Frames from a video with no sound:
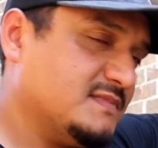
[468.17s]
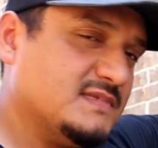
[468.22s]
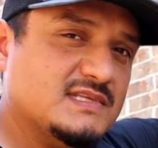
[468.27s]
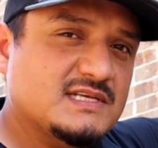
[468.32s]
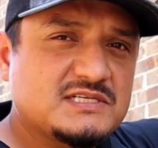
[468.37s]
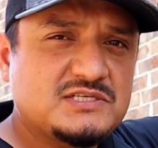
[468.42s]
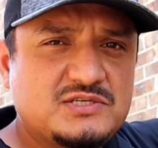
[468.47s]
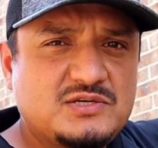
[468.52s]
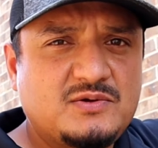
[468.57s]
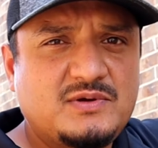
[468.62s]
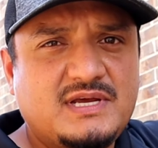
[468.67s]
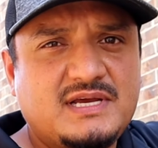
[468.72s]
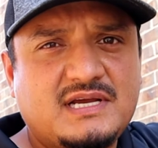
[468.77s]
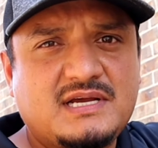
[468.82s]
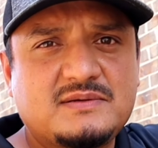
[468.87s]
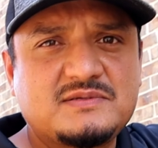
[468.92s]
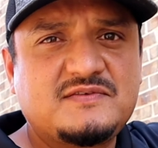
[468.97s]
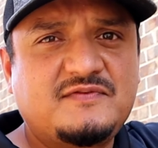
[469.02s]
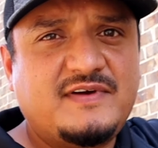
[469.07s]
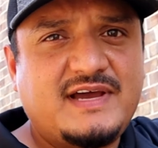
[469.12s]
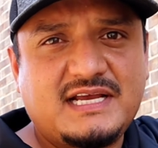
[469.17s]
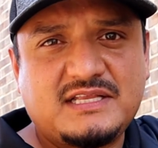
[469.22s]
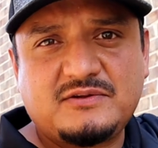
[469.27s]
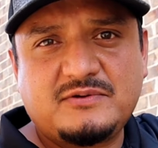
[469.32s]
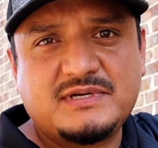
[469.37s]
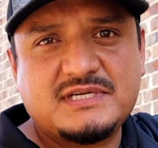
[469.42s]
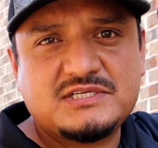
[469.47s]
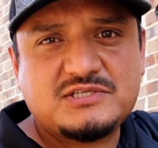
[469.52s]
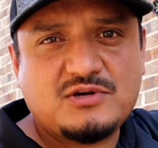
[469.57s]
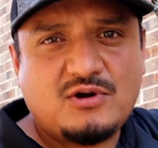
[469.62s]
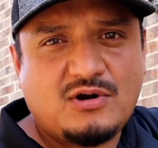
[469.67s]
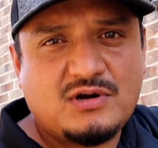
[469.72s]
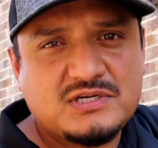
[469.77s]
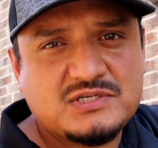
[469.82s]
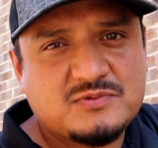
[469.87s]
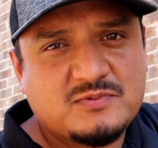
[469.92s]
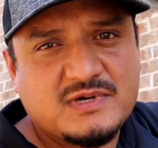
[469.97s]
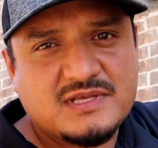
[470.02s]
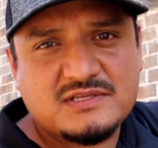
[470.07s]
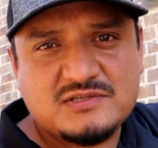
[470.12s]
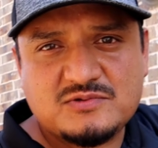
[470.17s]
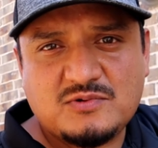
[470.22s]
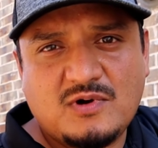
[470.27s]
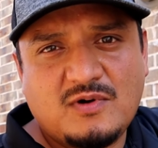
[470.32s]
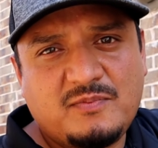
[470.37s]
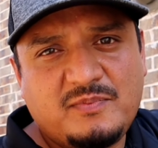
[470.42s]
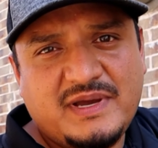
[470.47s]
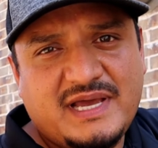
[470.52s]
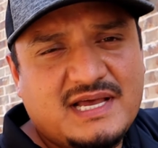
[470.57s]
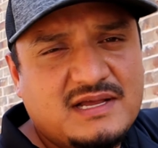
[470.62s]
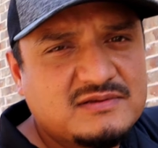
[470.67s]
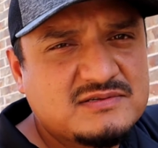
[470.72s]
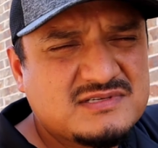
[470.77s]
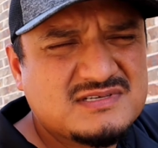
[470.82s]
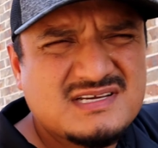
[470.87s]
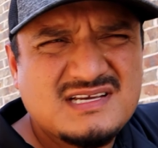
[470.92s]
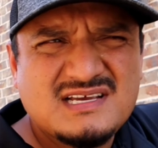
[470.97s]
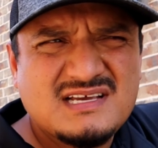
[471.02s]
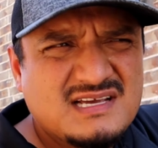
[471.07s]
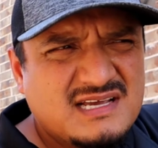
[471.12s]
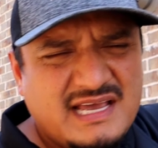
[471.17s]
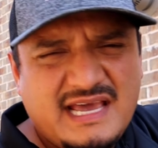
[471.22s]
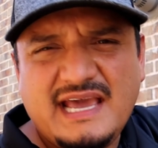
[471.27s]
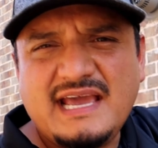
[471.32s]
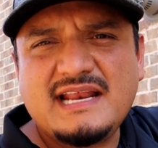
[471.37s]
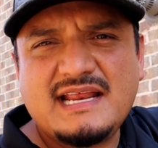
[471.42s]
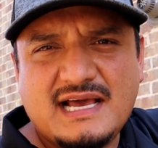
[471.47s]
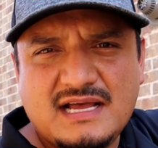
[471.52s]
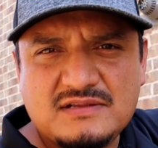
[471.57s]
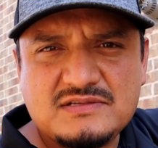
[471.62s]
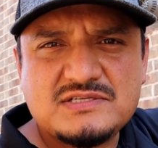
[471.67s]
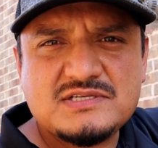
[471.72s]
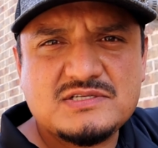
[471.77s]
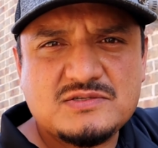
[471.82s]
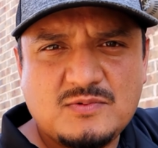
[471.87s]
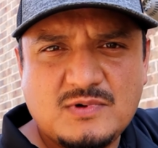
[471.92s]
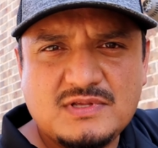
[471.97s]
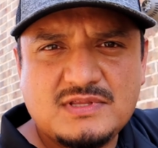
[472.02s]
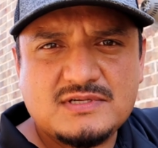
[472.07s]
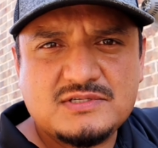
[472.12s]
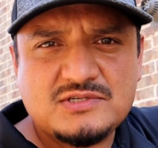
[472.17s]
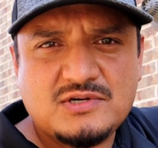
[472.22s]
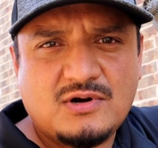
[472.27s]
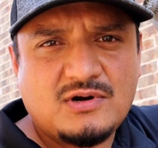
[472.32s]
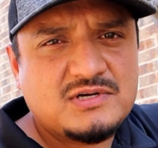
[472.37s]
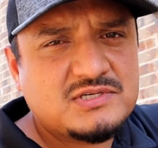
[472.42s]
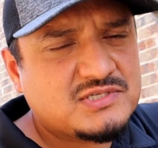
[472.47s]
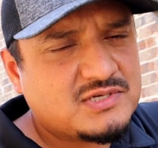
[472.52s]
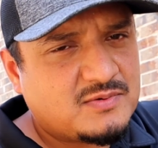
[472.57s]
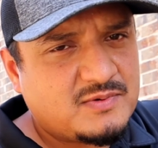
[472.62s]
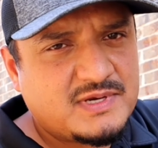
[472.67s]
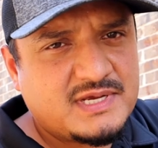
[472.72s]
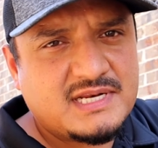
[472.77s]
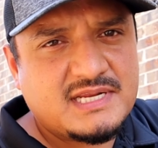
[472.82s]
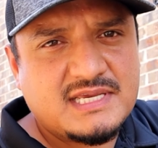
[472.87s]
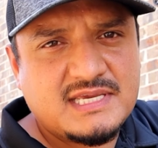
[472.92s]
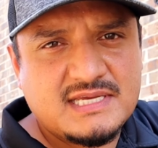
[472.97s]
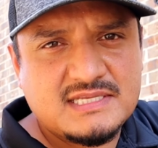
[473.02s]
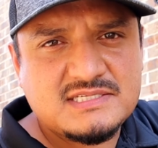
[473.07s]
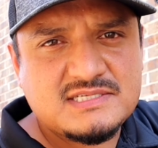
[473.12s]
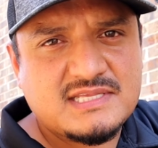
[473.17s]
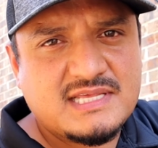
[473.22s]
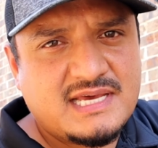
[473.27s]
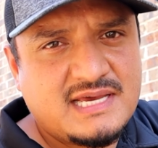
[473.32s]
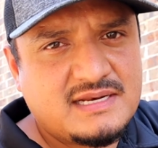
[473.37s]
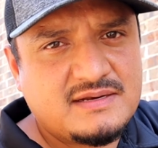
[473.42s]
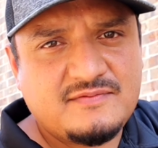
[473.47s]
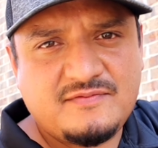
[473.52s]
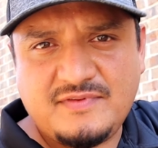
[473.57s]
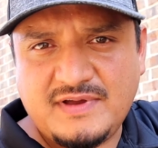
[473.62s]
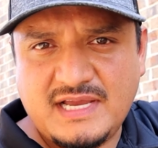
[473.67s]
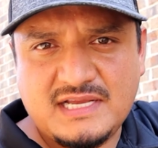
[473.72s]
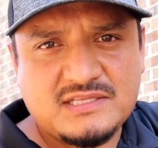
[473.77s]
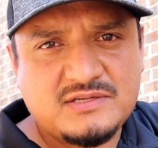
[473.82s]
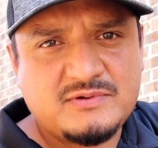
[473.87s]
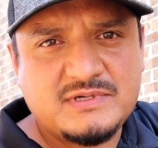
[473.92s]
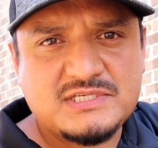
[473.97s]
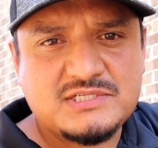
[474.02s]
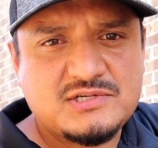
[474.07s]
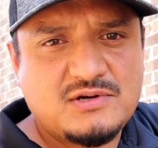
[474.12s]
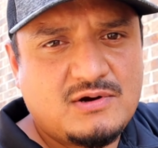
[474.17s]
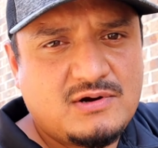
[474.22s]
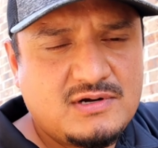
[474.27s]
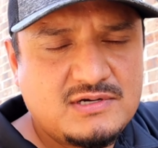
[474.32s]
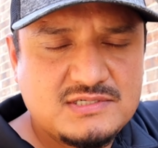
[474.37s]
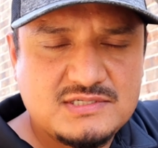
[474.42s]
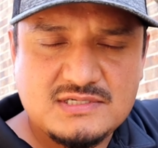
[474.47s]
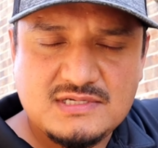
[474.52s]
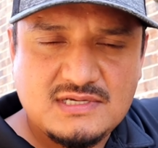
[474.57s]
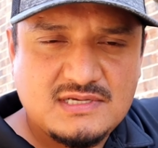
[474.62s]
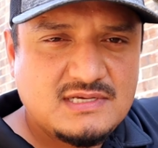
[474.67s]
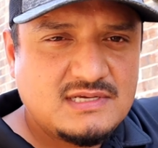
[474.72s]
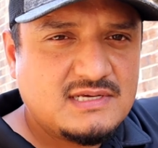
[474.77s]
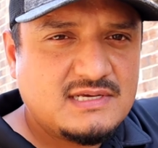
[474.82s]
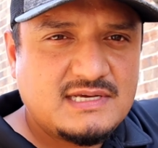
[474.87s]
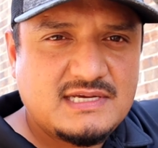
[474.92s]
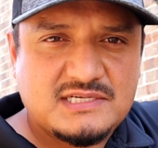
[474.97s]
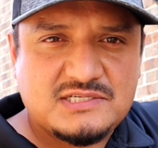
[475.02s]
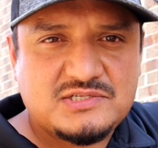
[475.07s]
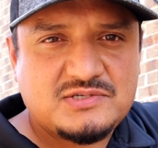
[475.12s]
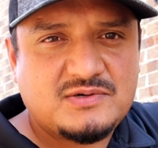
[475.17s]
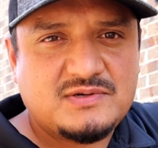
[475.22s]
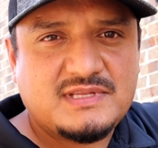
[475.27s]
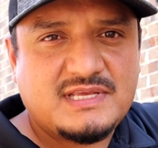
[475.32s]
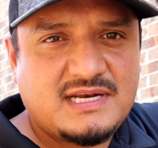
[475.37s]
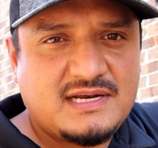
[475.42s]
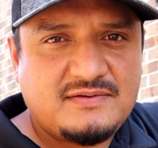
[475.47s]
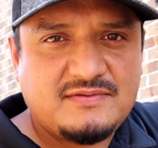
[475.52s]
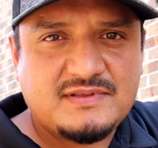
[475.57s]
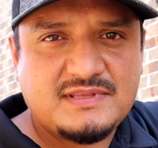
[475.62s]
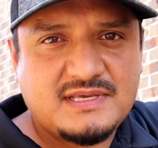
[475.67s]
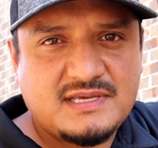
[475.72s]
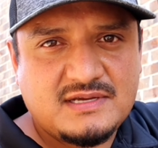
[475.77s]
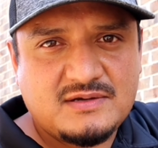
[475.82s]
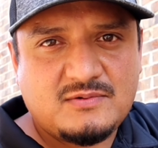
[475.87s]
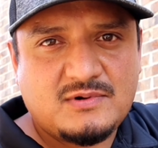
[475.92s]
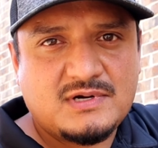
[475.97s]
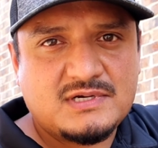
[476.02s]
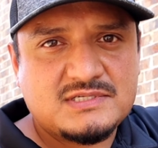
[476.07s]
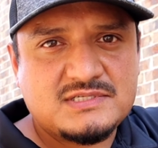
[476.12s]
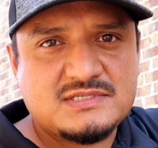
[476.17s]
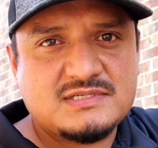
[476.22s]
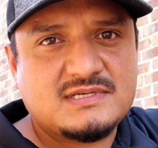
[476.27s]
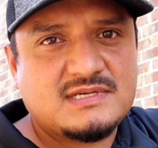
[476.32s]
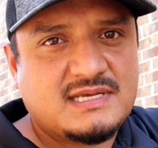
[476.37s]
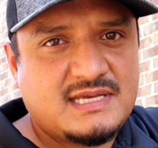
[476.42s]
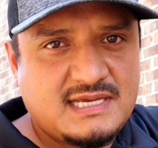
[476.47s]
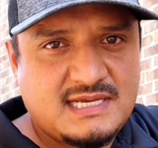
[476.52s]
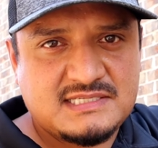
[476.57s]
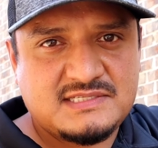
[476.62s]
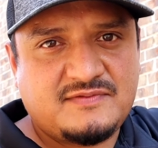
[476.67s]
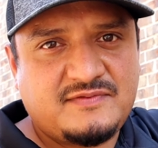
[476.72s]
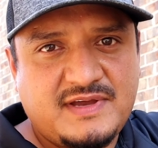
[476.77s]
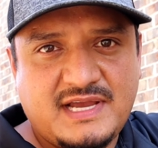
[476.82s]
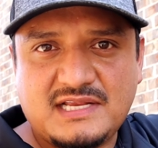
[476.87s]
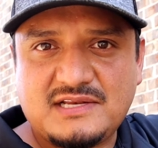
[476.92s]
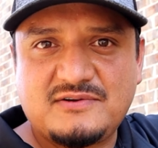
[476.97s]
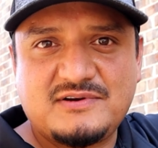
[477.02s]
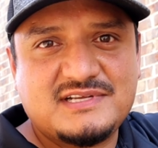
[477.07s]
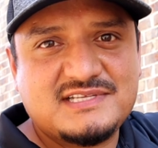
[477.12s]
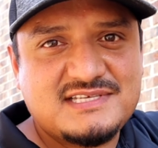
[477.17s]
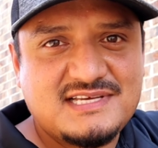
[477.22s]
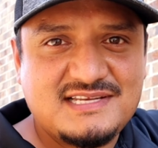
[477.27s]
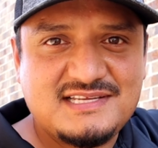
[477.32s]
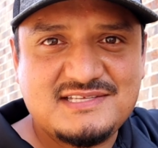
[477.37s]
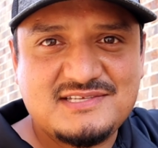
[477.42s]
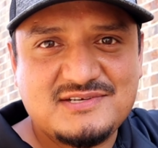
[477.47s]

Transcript: This unit comes factory charged with 12 pounds 8 ounces worth of charge, so we're going to get to that factory charge, ensuring that everything works as a factory intended